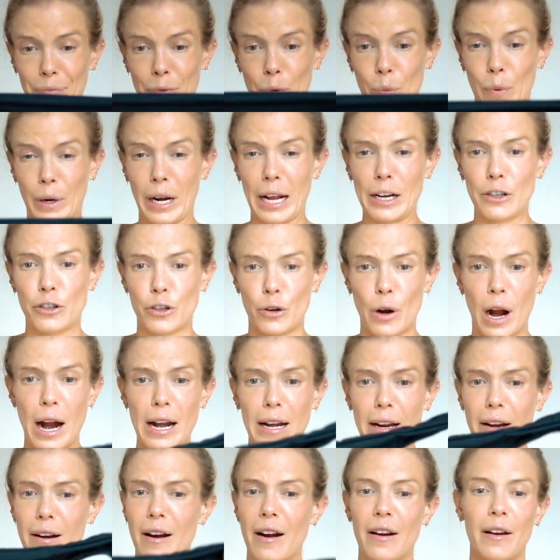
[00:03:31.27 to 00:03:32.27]
When I
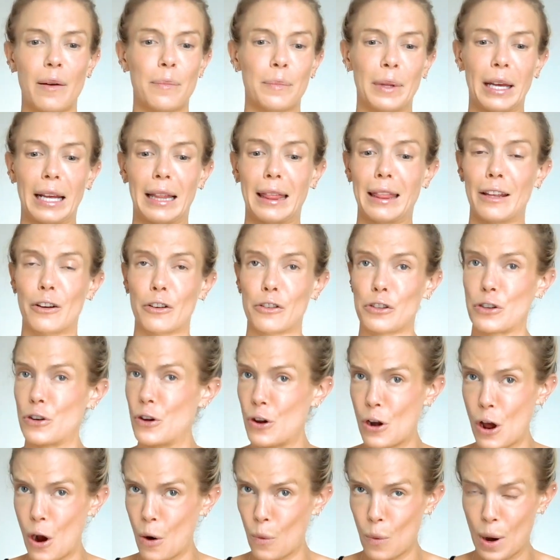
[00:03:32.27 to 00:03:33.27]
tried it on, I'm like, there's
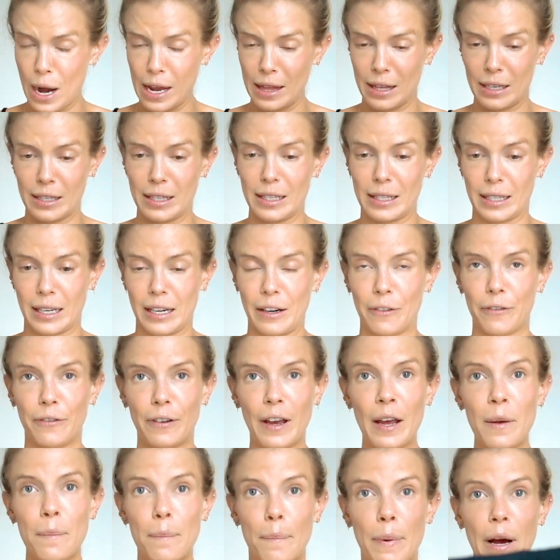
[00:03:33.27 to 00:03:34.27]
no way this is gonna
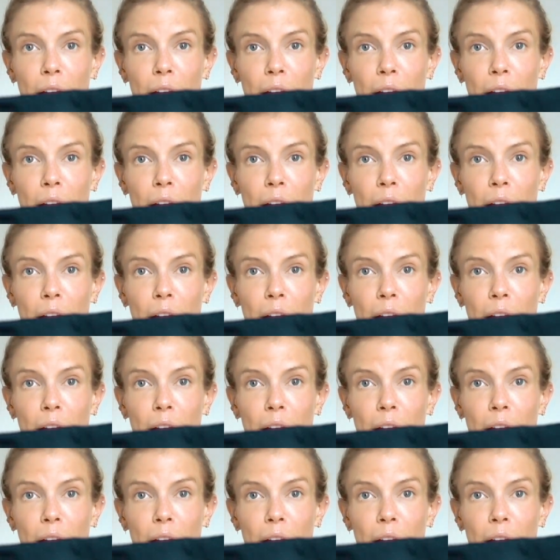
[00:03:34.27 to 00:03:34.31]
fit,